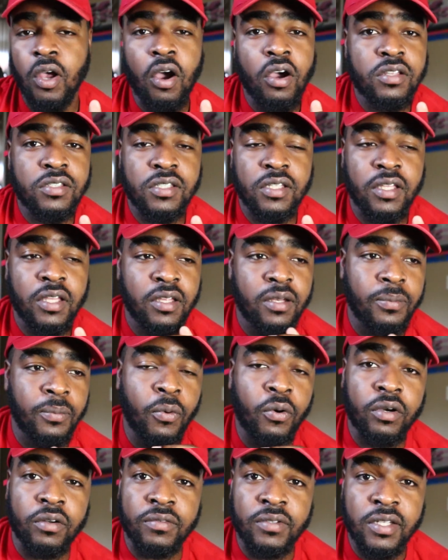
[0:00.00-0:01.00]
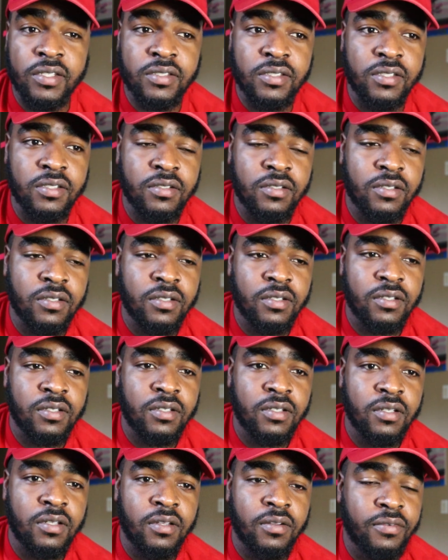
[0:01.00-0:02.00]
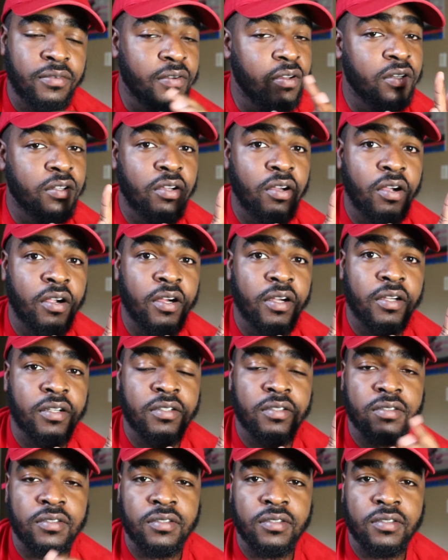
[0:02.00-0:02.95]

honestly getting bored of Dusty. Fun car.